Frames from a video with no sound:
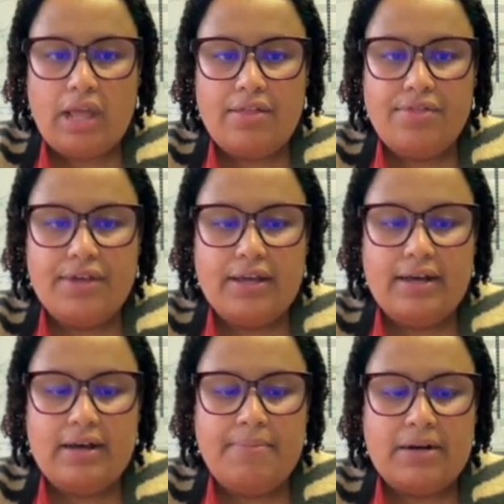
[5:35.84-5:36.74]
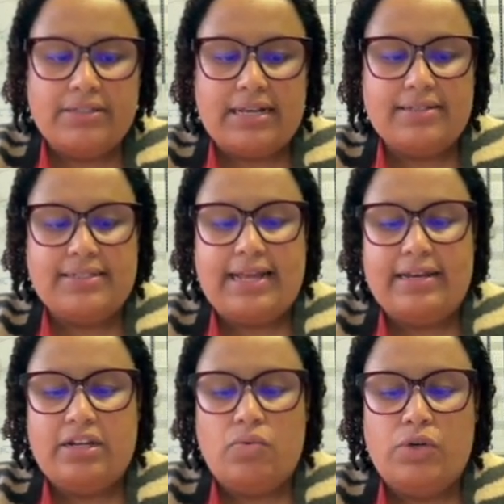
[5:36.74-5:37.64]
the amount
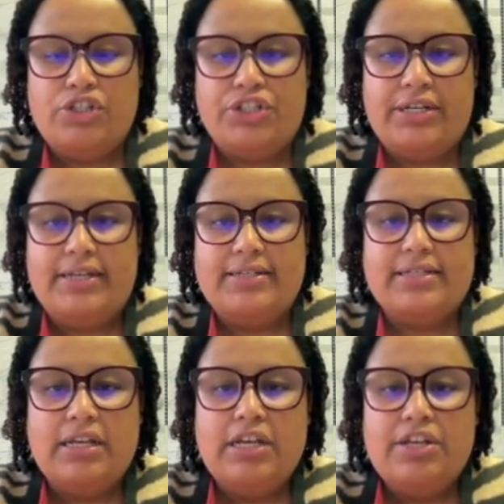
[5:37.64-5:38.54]
outstanding, which is